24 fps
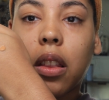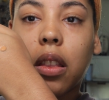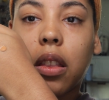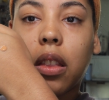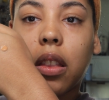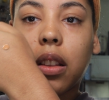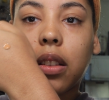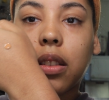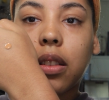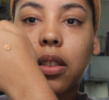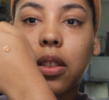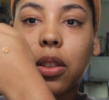
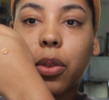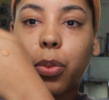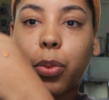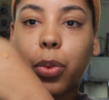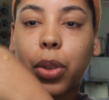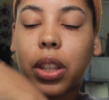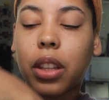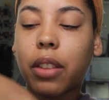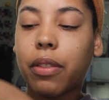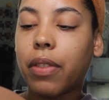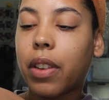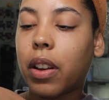this is
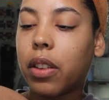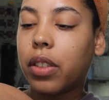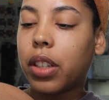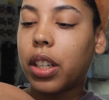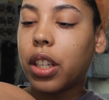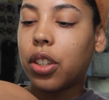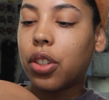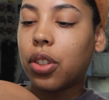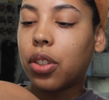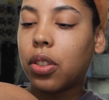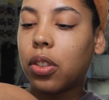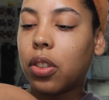what the
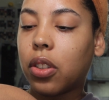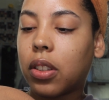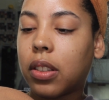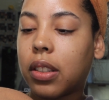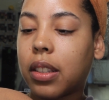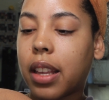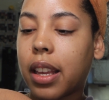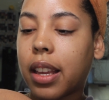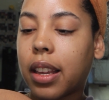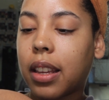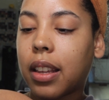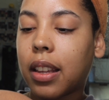foundation looks
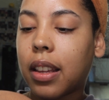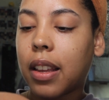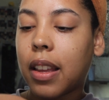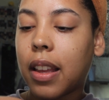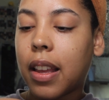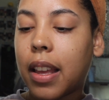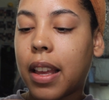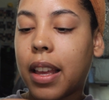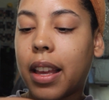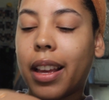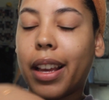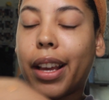like.
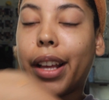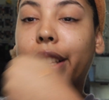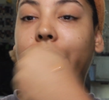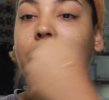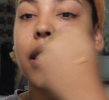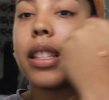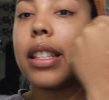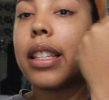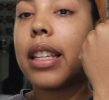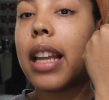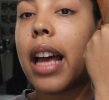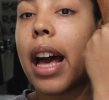It's
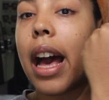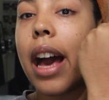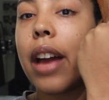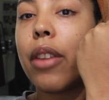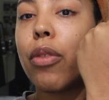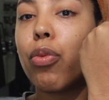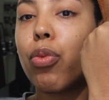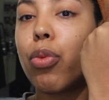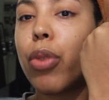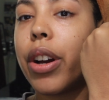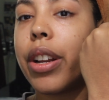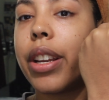not
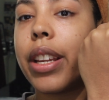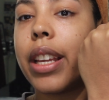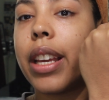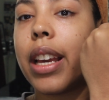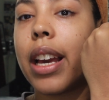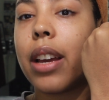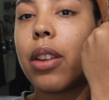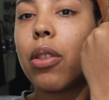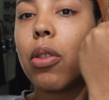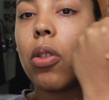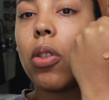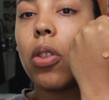runny
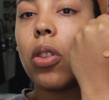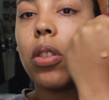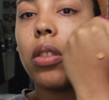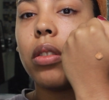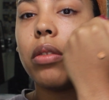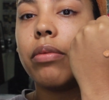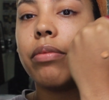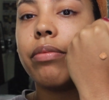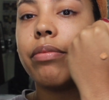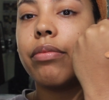at all.